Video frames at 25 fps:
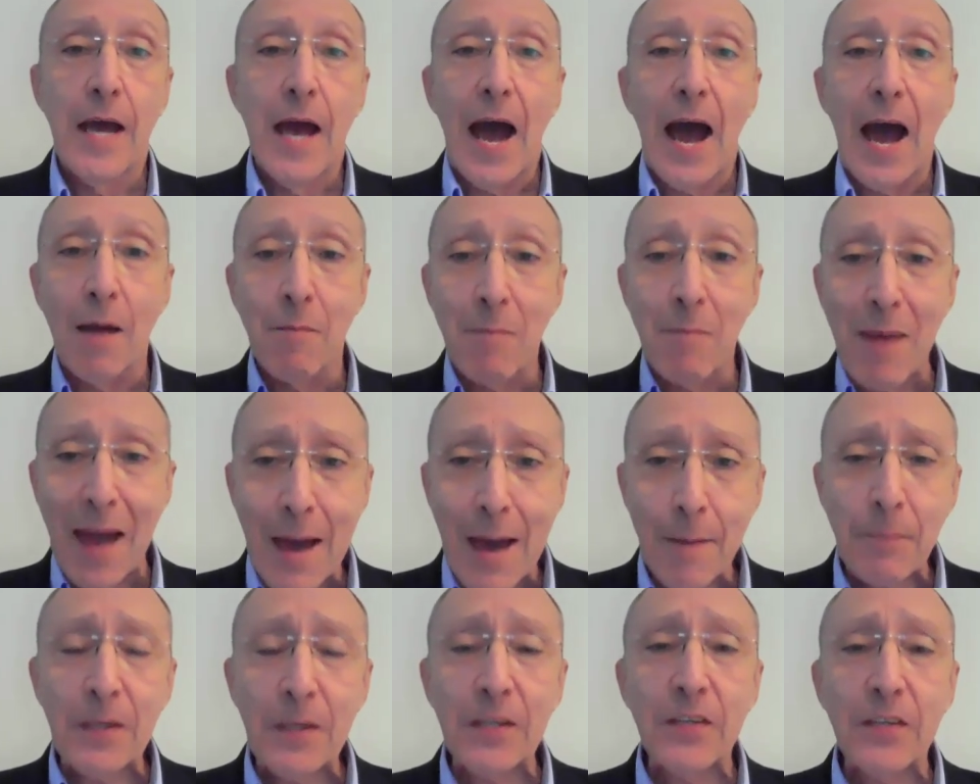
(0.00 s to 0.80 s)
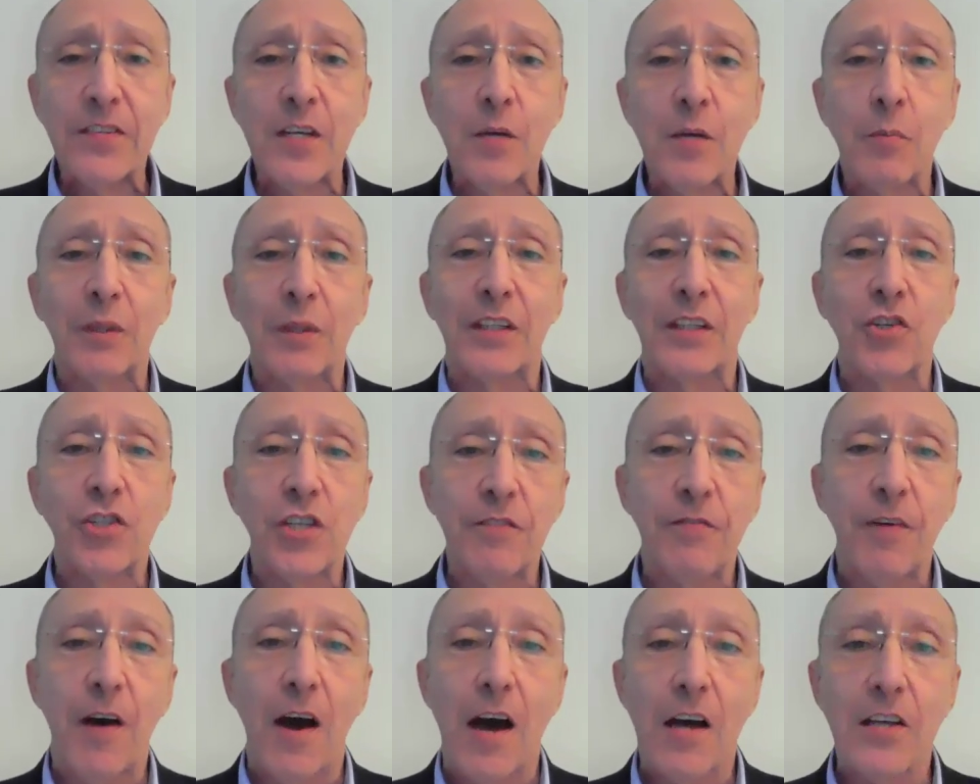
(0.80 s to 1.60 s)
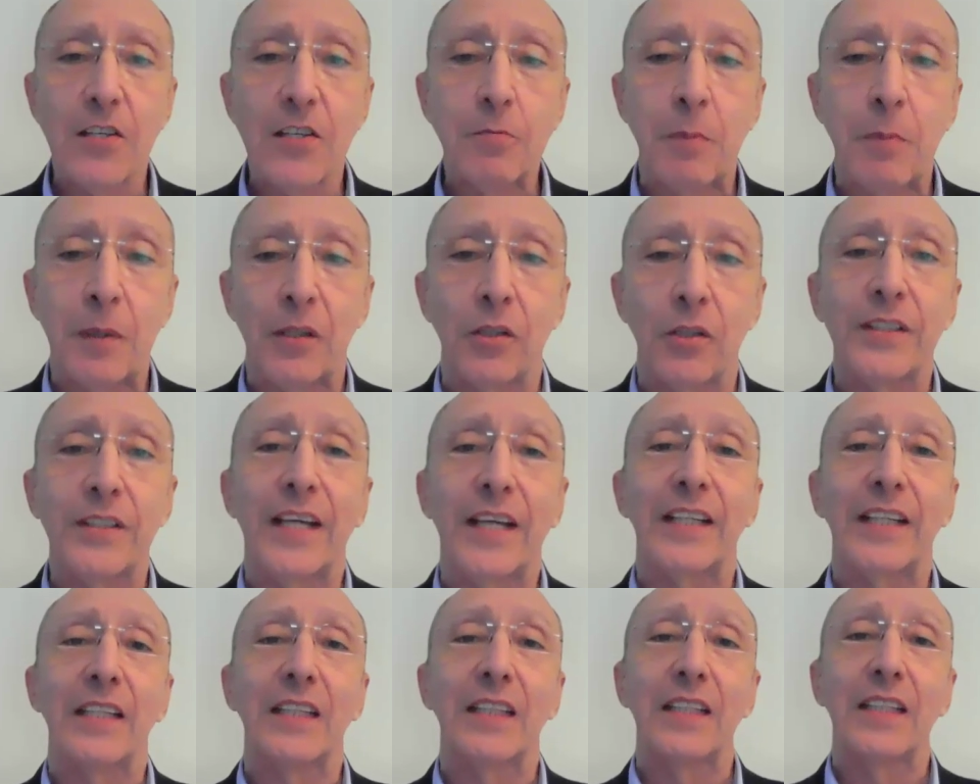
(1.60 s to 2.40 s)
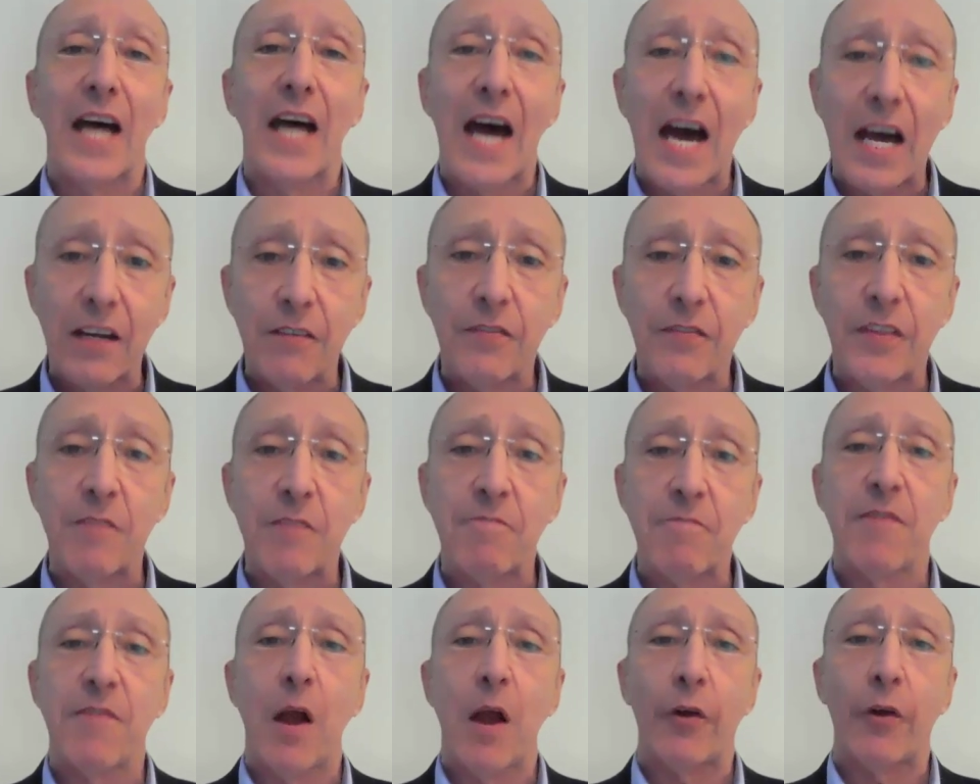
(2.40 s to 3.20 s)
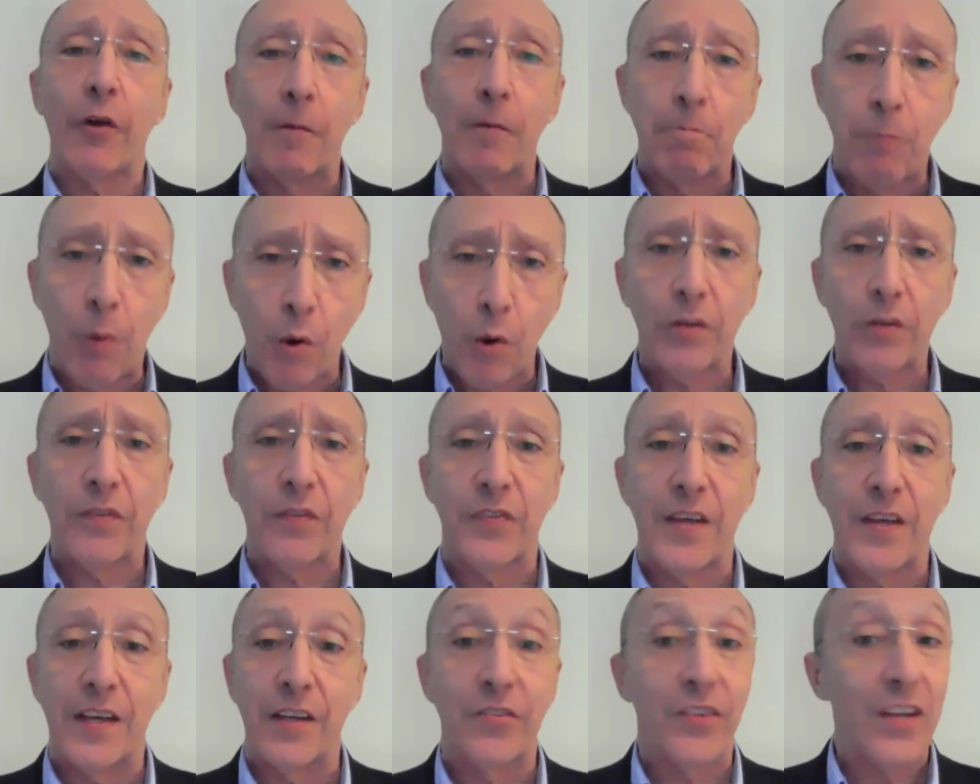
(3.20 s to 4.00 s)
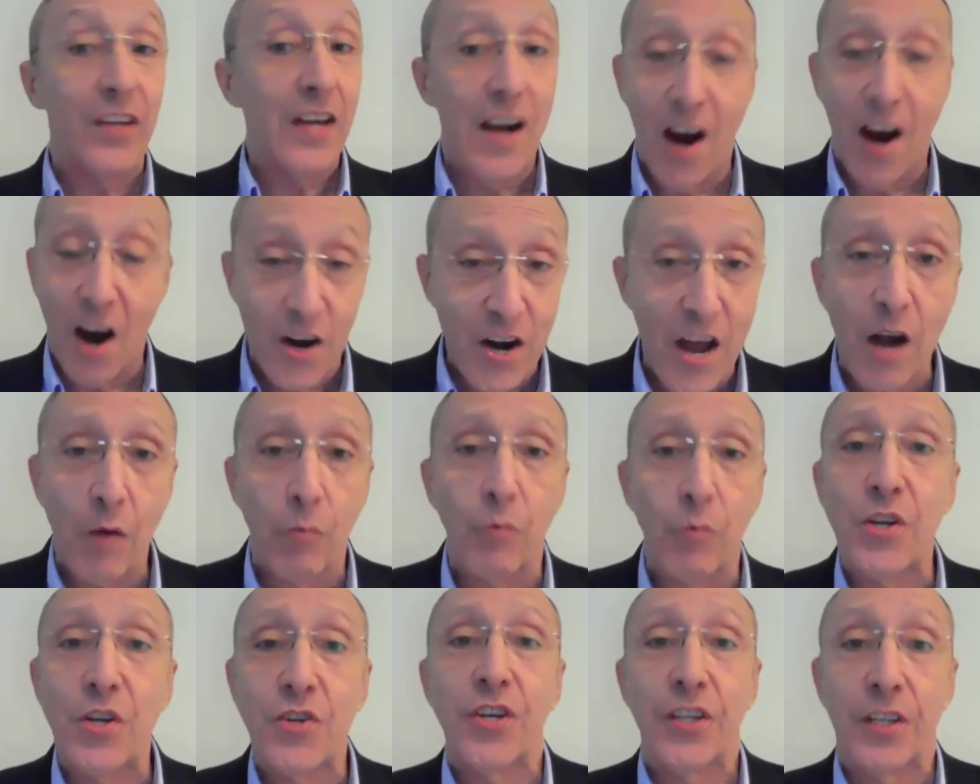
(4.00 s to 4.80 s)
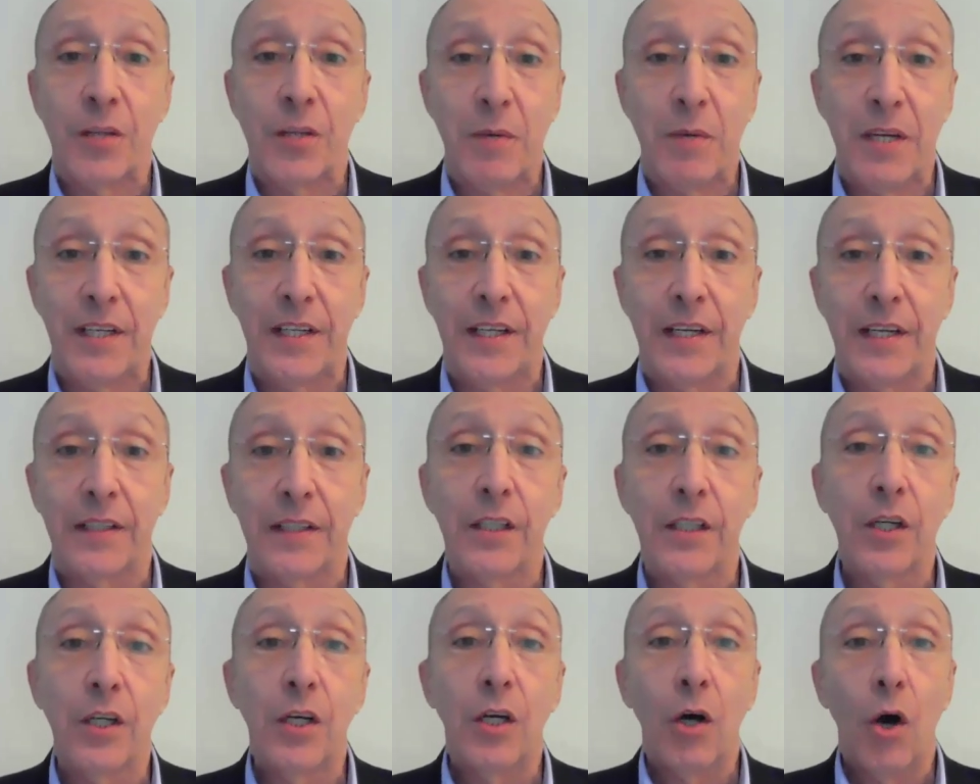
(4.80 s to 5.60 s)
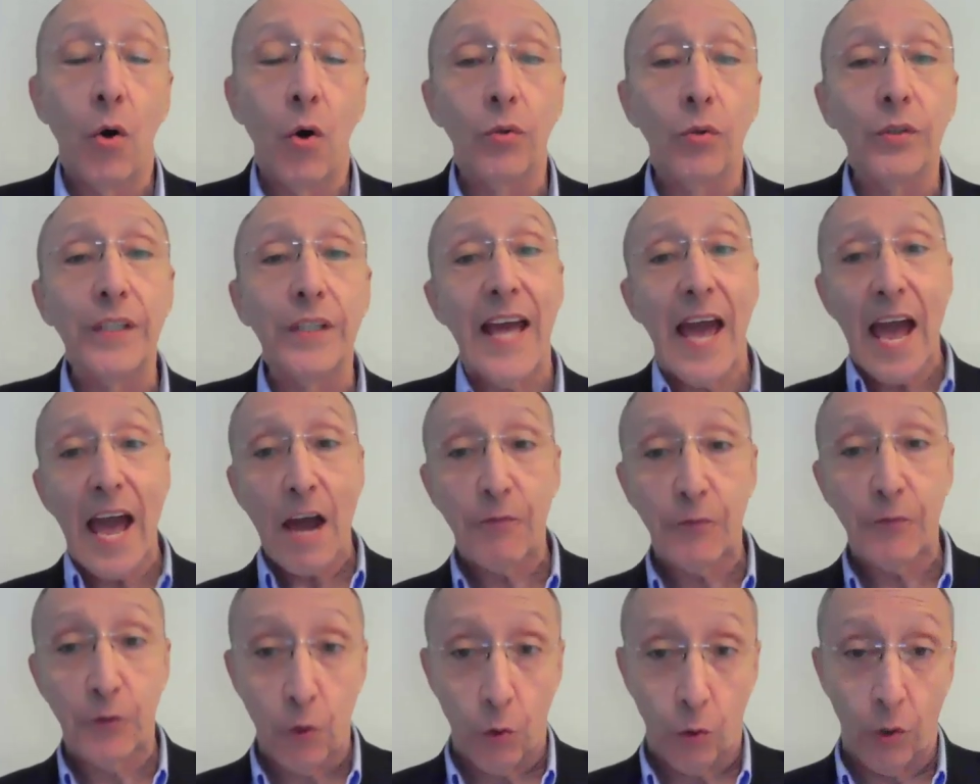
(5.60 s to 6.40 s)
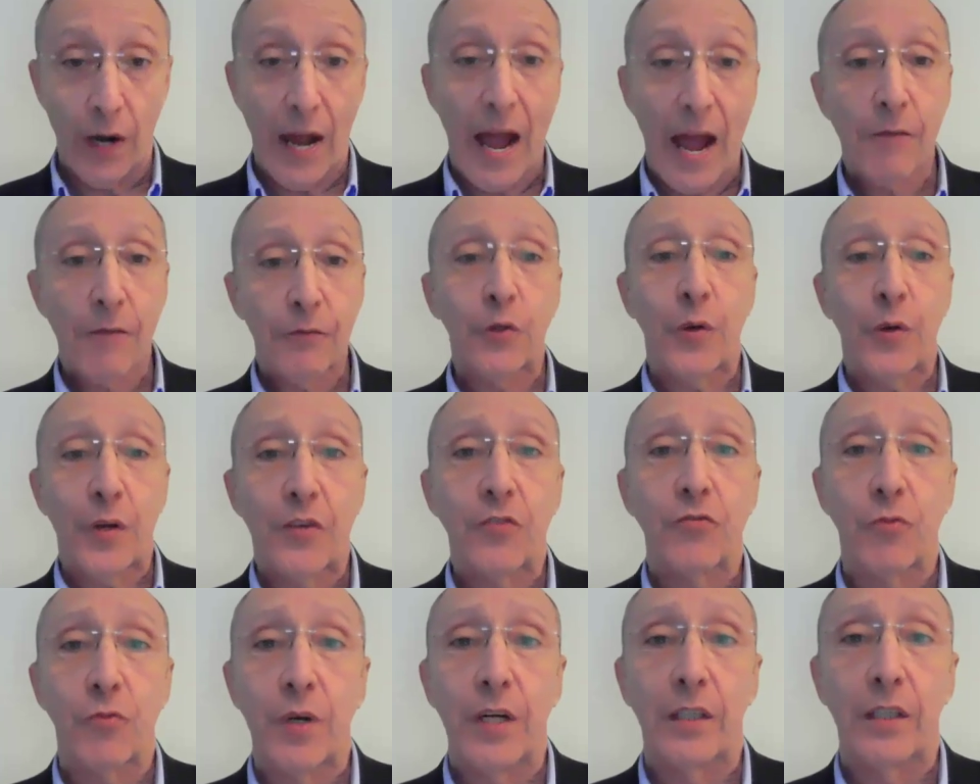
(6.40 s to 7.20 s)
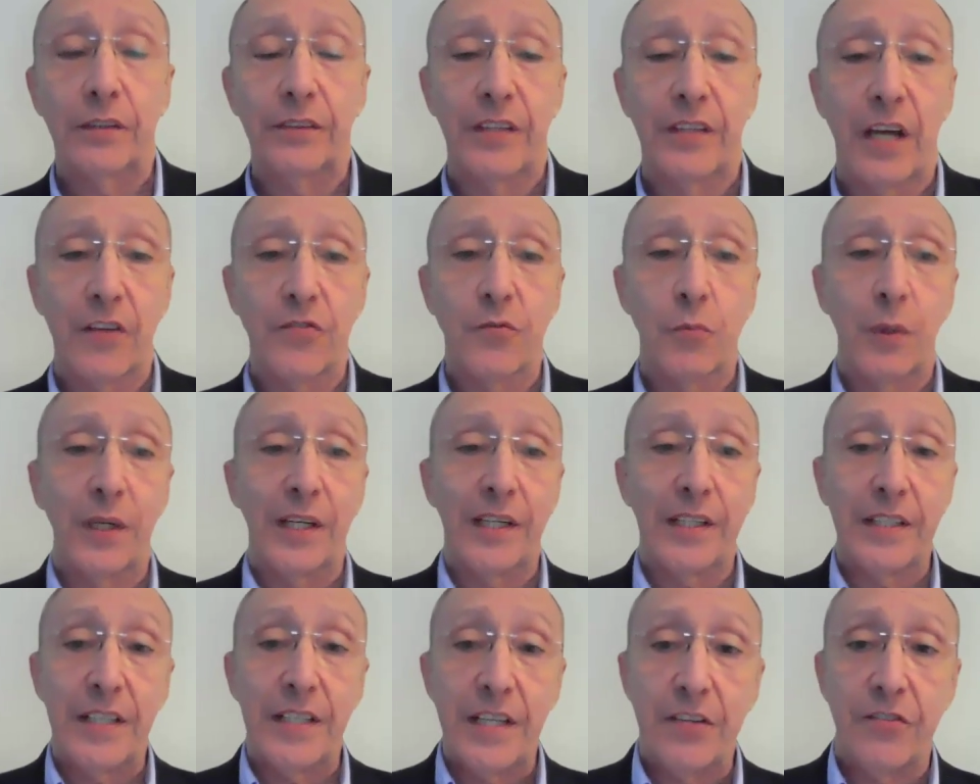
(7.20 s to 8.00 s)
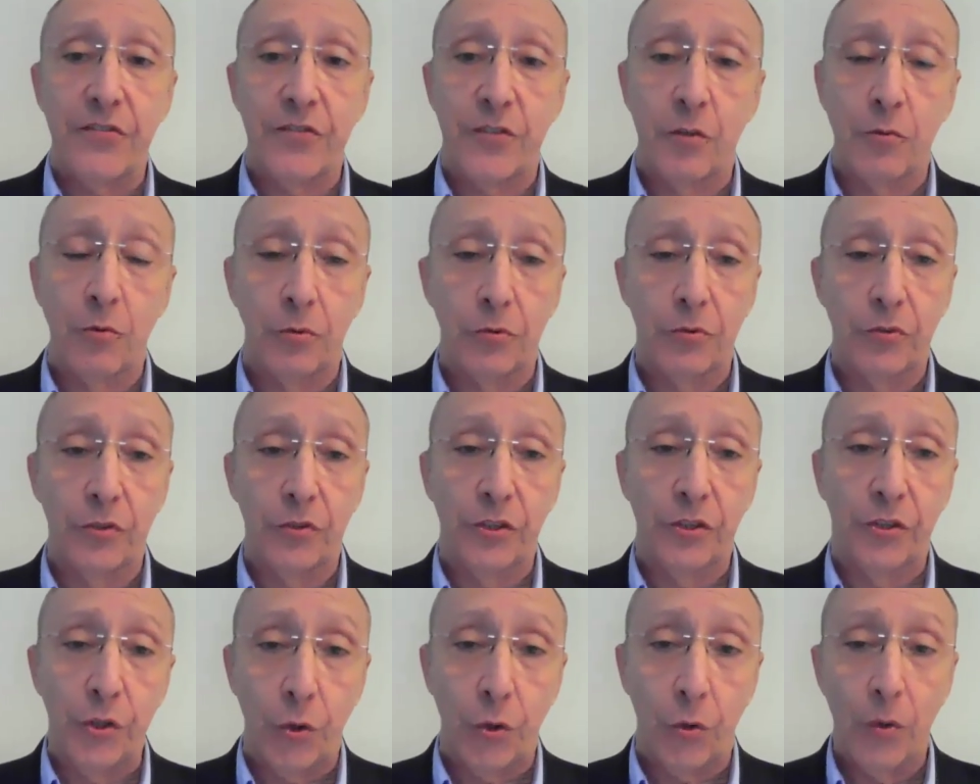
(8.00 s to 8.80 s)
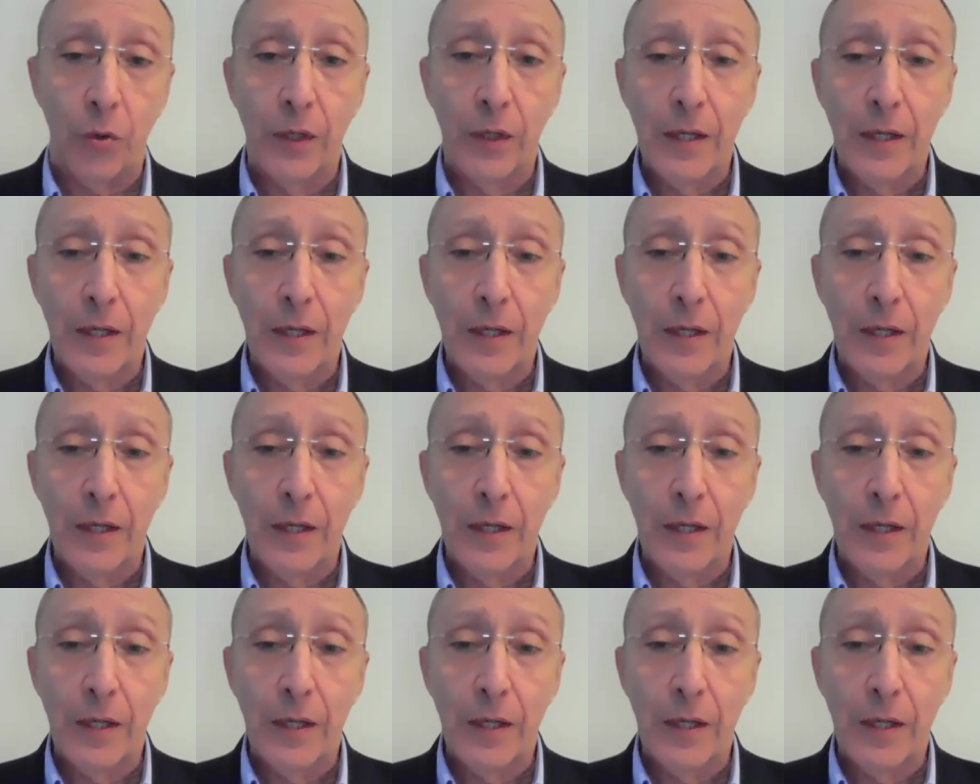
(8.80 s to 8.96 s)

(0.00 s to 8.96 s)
I'm happy to see with the Shifa hospital that a lot of the very important things are not reaching the media, only after Israel does what it needs to do.